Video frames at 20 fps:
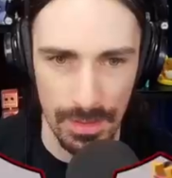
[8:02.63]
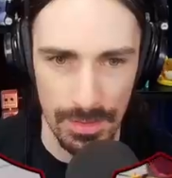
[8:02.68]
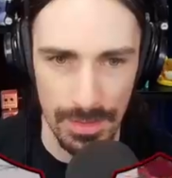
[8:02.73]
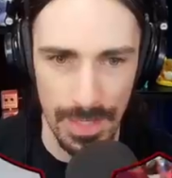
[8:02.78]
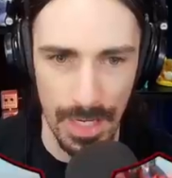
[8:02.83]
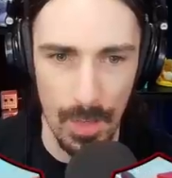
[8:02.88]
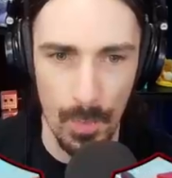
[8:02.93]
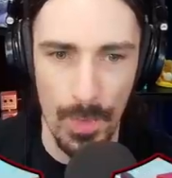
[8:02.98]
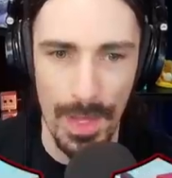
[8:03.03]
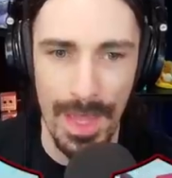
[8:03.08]

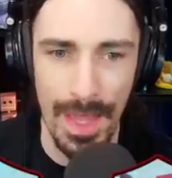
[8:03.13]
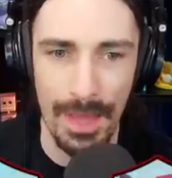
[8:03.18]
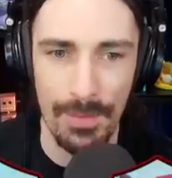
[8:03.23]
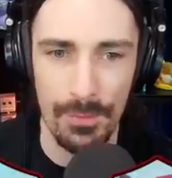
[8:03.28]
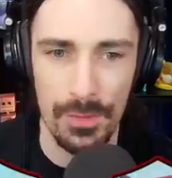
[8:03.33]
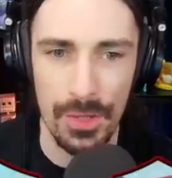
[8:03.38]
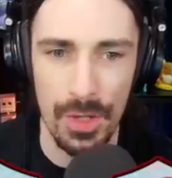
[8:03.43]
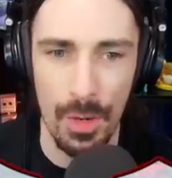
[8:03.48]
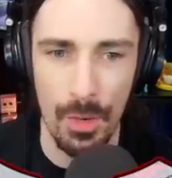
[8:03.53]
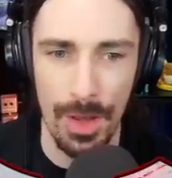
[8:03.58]
now we
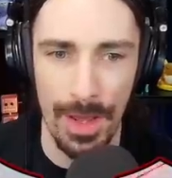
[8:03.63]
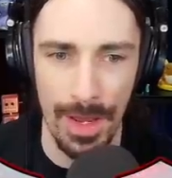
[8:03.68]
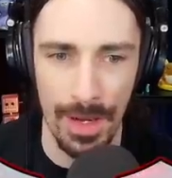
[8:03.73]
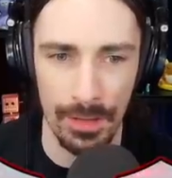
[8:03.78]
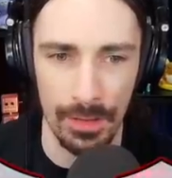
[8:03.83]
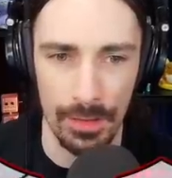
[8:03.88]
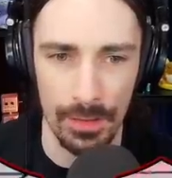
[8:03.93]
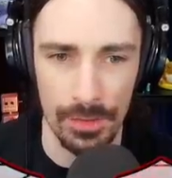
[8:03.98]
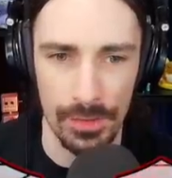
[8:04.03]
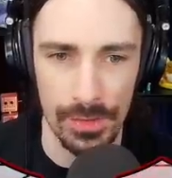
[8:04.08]
have no
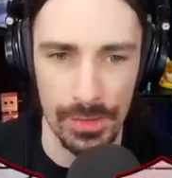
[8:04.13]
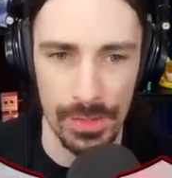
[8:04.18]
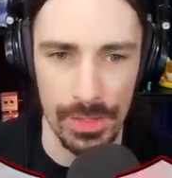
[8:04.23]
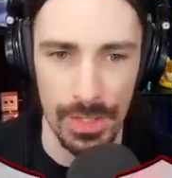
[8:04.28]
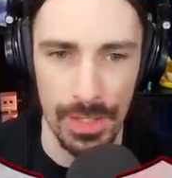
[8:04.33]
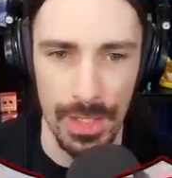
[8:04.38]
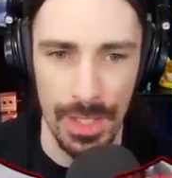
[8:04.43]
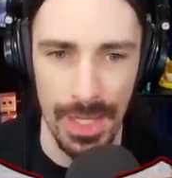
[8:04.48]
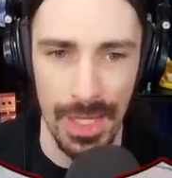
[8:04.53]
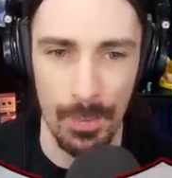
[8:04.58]
arrows.
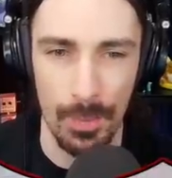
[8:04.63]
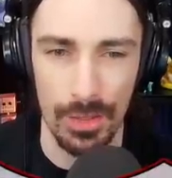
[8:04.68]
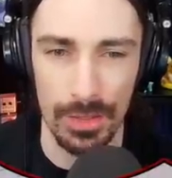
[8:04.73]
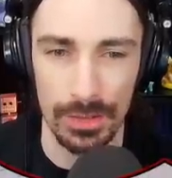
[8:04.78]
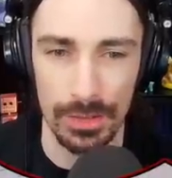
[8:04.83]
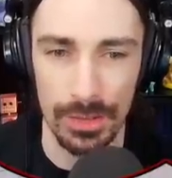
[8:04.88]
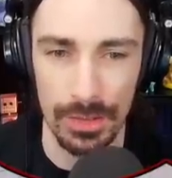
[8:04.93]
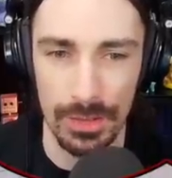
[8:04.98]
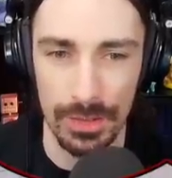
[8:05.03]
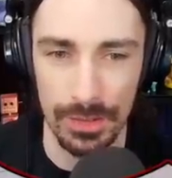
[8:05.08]
It would
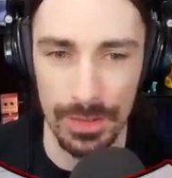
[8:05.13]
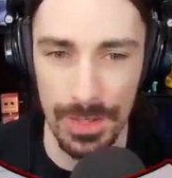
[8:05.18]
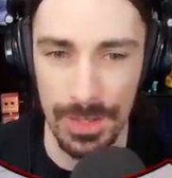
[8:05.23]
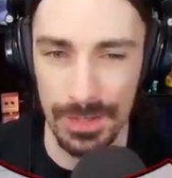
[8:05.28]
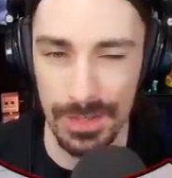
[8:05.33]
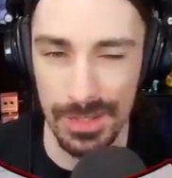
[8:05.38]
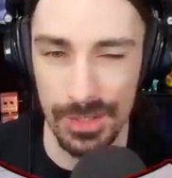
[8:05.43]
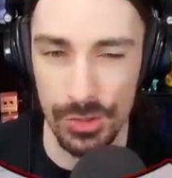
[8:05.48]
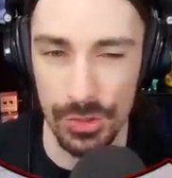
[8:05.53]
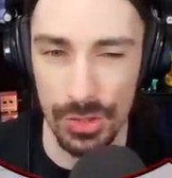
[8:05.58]
look
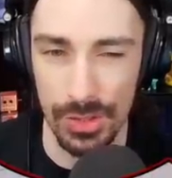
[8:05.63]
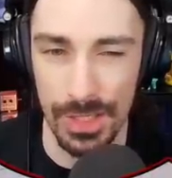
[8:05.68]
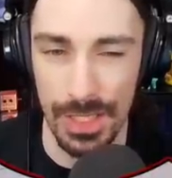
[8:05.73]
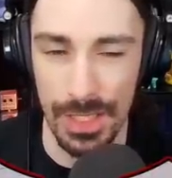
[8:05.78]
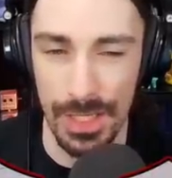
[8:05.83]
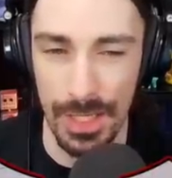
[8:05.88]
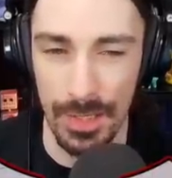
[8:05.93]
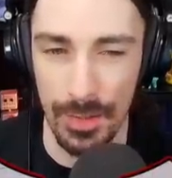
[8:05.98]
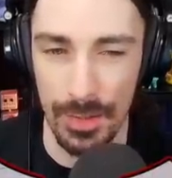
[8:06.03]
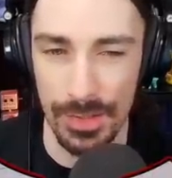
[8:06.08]
like this should
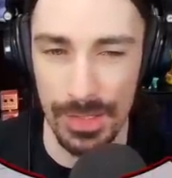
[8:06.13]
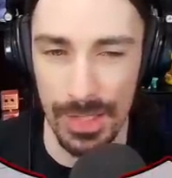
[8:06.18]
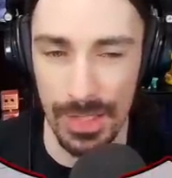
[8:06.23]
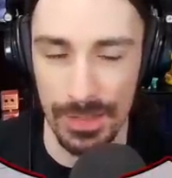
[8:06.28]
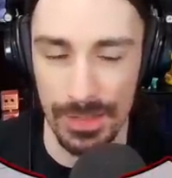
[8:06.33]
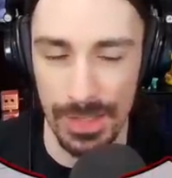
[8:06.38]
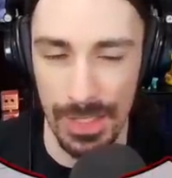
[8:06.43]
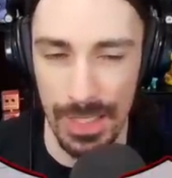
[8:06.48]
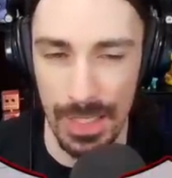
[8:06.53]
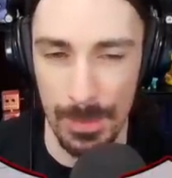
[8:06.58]
take
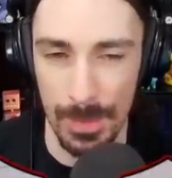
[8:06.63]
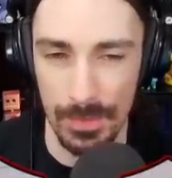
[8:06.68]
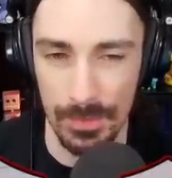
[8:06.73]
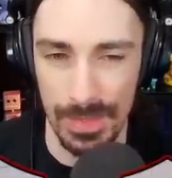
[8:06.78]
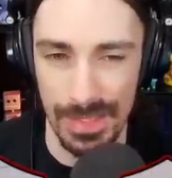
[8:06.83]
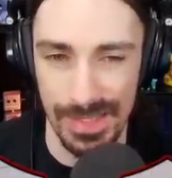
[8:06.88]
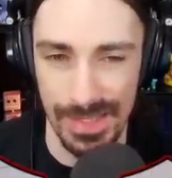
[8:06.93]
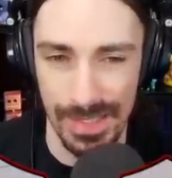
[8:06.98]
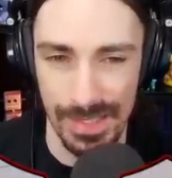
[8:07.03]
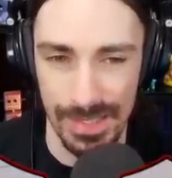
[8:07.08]
aerodynamic
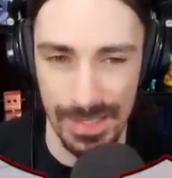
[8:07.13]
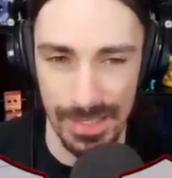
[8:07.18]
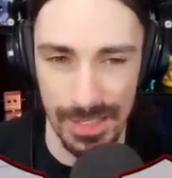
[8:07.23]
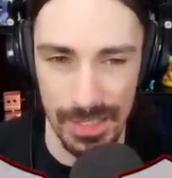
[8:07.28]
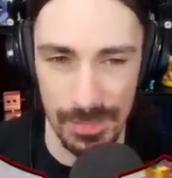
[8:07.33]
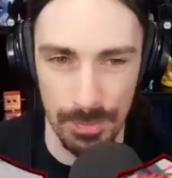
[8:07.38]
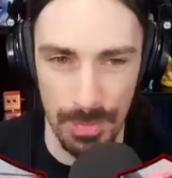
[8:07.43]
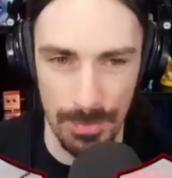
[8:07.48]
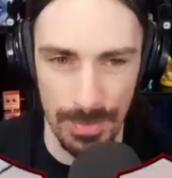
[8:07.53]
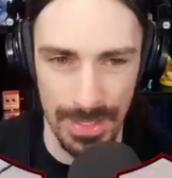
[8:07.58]

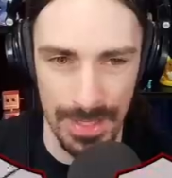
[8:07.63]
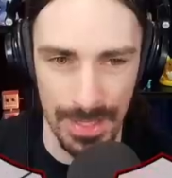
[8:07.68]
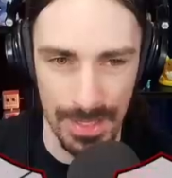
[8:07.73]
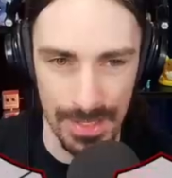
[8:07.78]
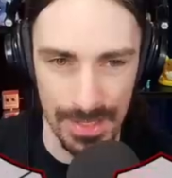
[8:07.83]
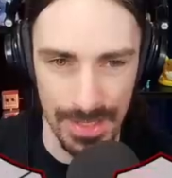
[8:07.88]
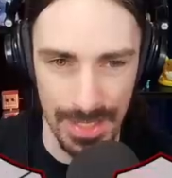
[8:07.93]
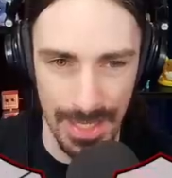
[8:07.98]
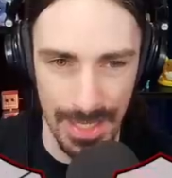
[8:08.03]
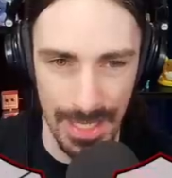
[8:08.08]
resistance, but
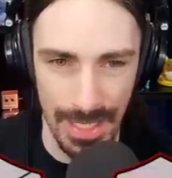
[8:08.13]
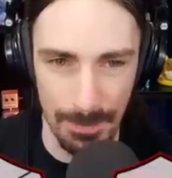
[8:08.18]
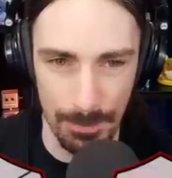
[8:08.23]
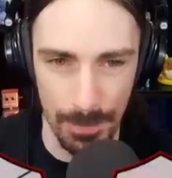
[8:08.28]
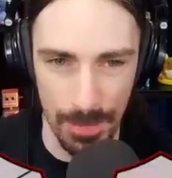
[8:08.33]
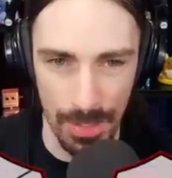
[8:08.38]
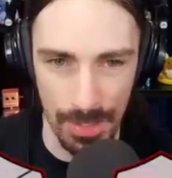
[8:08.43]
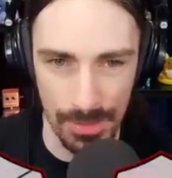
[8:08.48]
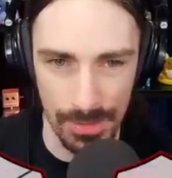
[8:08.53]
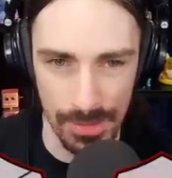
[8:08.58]
because the
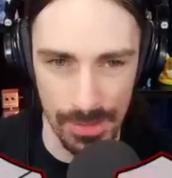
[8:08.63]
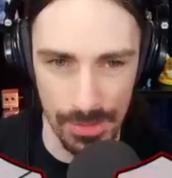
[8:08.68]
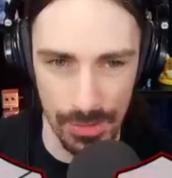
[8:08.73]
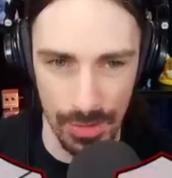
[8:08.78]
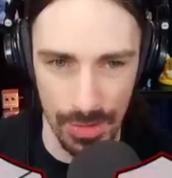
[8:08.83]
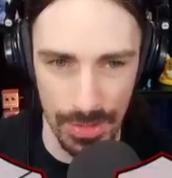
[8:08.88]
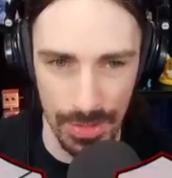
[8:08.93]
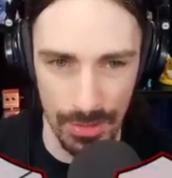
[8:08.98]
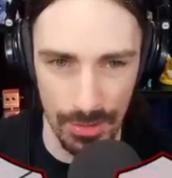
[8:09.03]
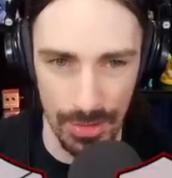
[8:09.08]
hitboxes
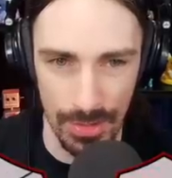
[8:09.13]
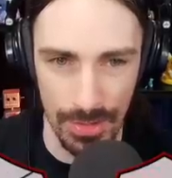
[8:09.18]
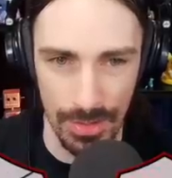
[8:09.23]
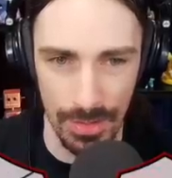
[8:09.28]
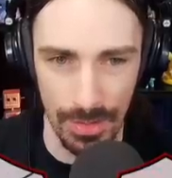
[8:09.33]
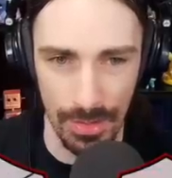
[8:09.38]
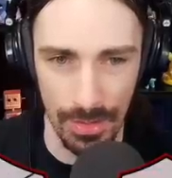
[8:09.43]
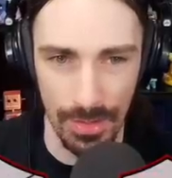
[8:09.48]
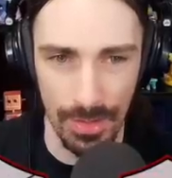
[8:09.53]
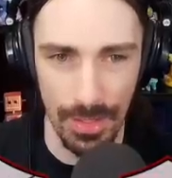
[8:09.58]
are here and
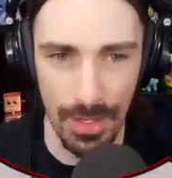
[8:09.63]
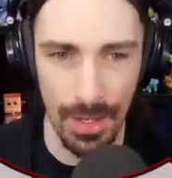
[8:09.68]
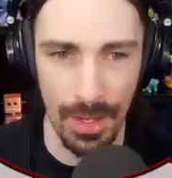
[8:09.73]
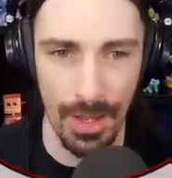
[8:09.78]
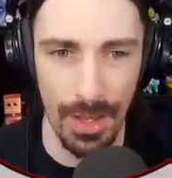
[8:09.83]
here,